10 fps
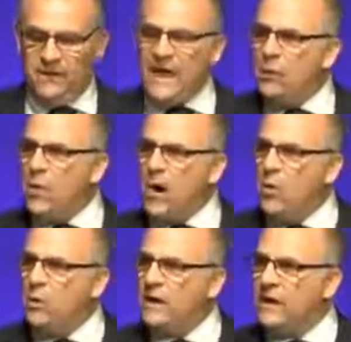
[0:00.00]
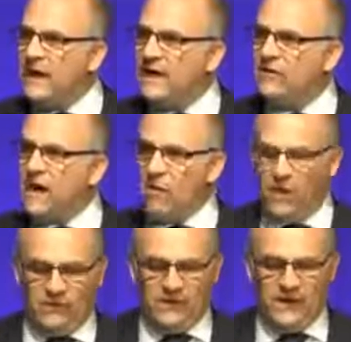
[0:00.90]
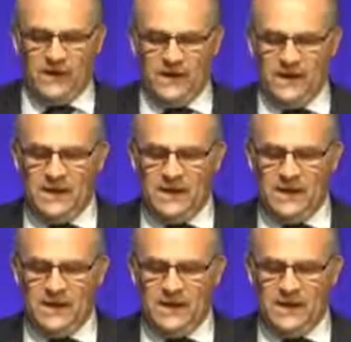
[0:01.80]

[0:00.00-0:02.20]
that world is our oyster,